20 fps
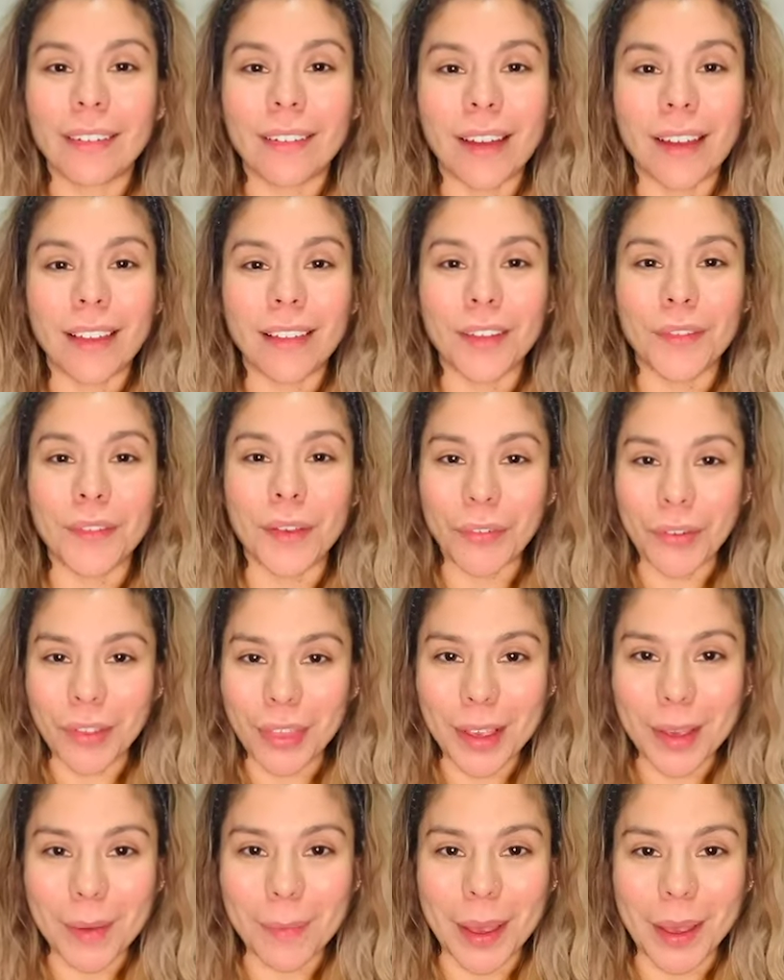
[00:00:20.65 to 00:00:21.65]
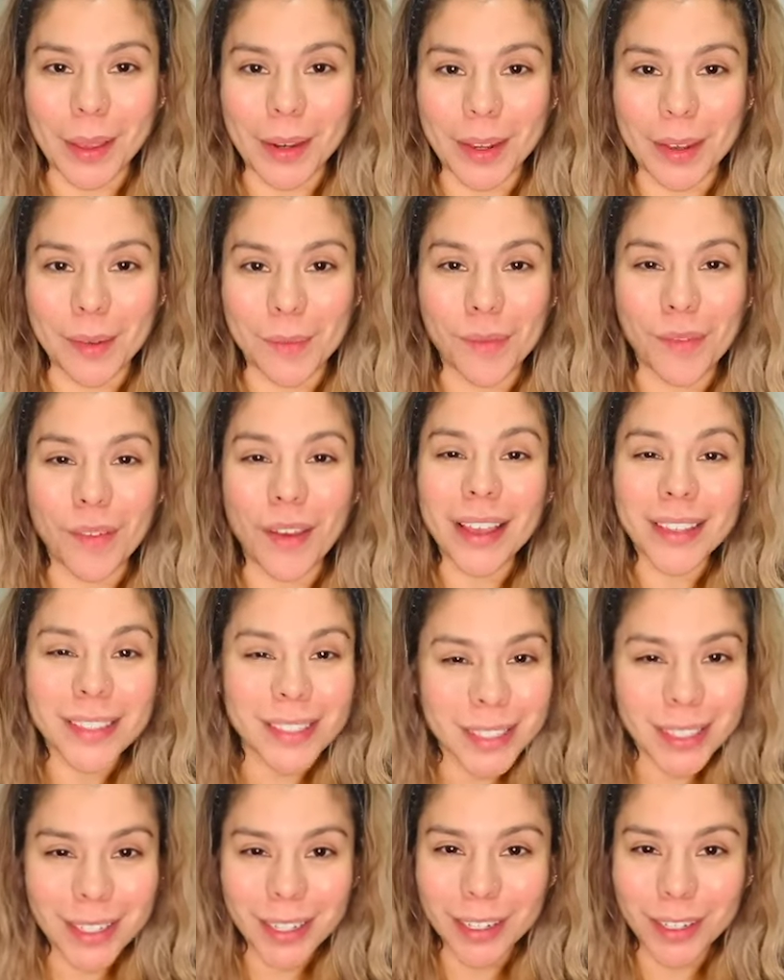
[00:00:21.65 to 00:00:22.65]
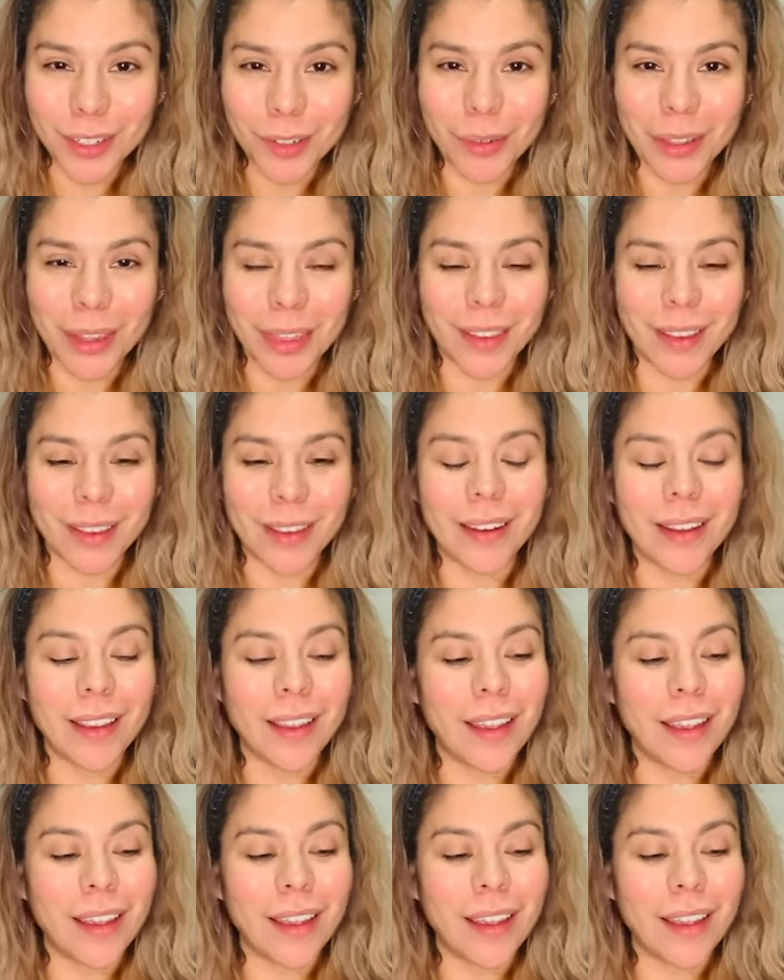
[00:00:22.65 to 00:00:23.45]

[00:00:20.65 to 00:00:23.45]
I love everything about it. I'm fascinated with it.